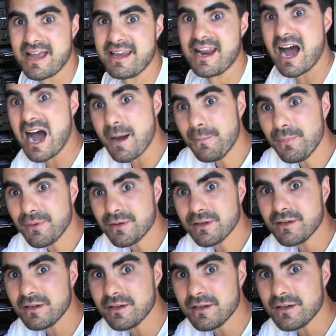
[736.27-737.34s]
and up,
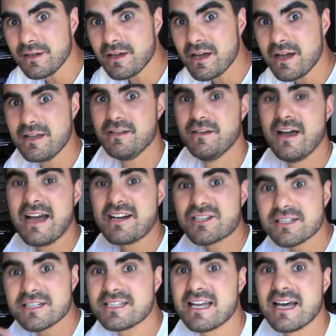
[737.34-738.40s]
you're
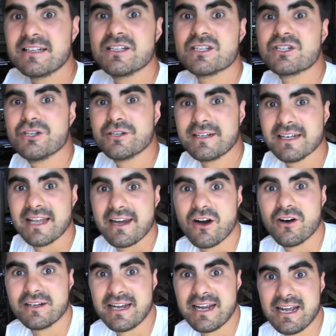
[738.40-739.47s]
actually starting to circulate
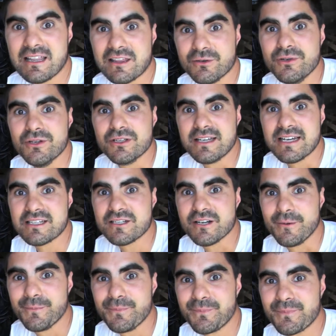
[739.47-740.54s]
hot air through your
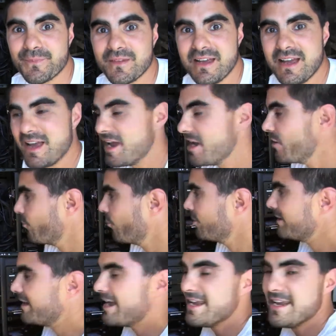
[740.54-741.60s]
desktop
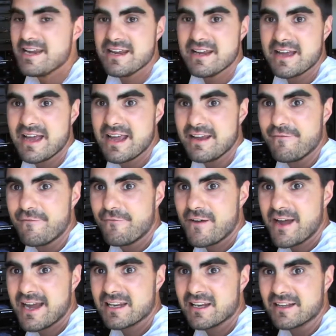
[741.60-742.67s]
what a, a
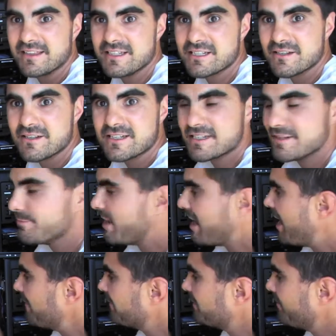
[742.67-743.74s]
fan like this, so this is an
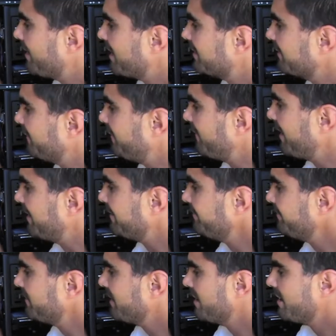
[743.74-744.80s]
aftermarket
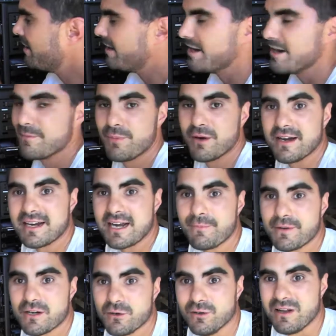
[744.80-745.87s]
fan uh, by a
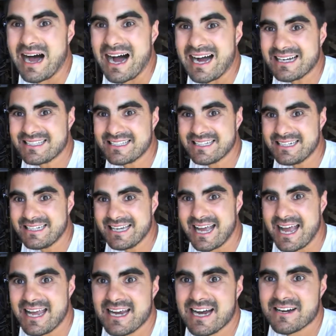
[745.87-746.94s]
company called Arctic,
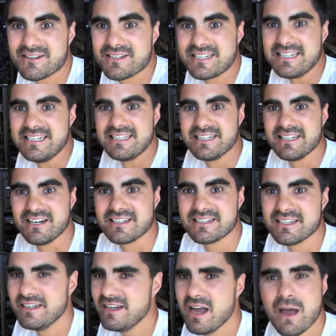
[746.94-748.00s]

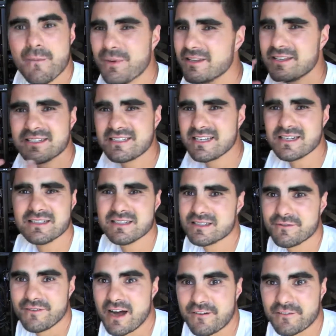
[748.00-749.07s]
A-R-C-T-I-C, but there's
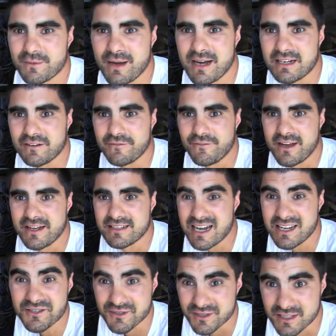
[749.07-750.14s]
dozens of aftermarket fans,
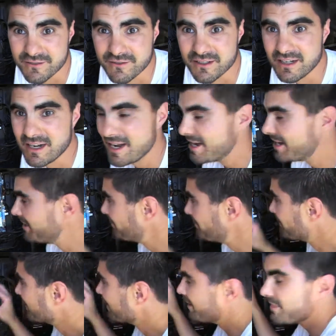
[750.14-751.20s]
hundreds of them. Um,
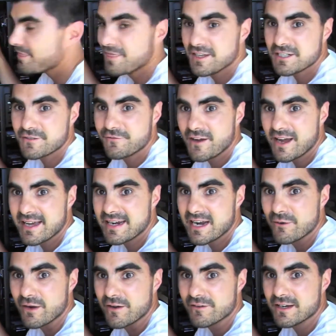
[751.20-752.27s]
this fan,
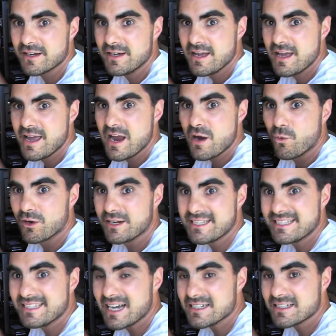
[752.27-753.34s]
however, what
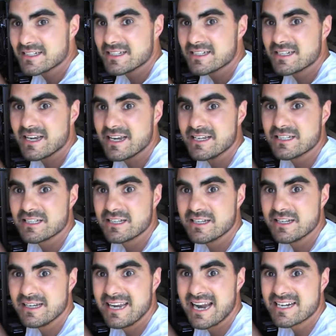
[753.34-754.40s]
it does is, is
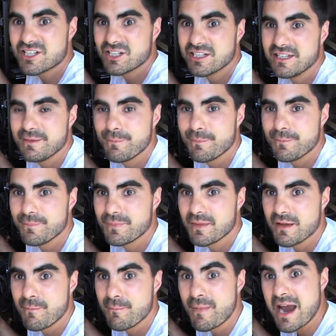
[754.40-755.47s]
it actually
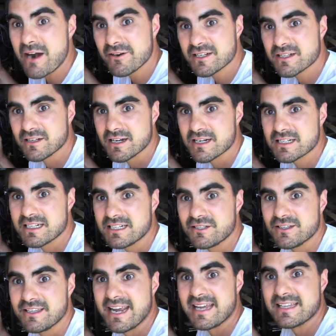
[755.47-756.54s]
marries nicely
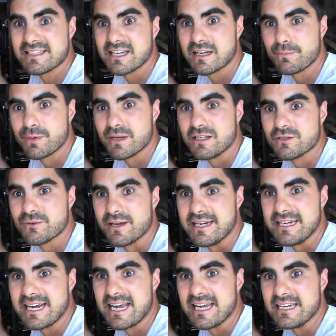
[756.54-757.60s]
to the Antec
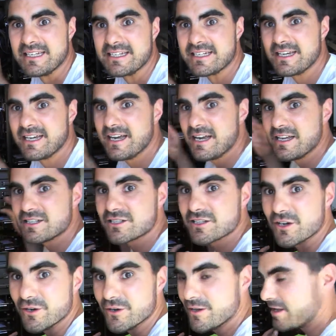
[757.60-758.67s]
P280 case.
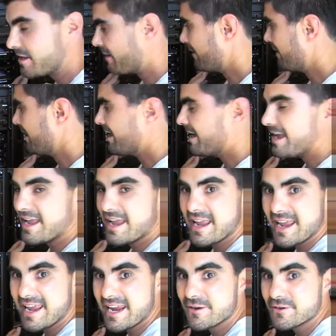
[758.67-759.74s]
So,
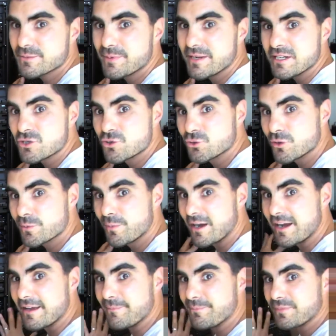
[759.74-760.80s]
air is being drawn
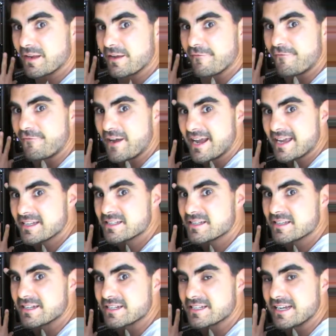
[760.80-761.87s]
by
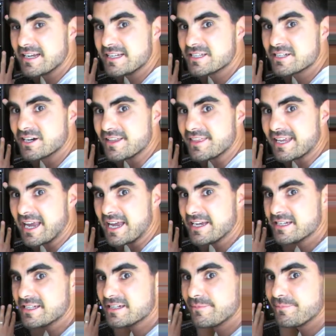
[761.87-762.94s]
fans that are inside the
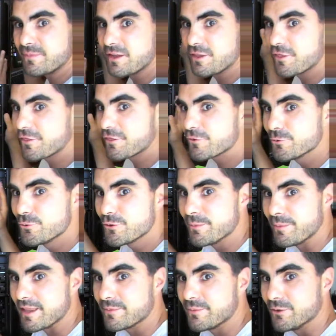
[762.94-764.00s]
case through the
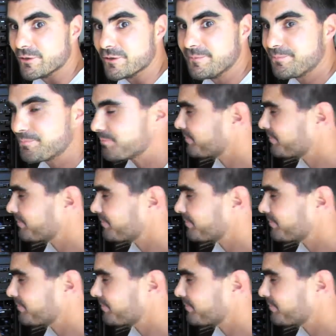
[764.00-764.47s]
motherboard.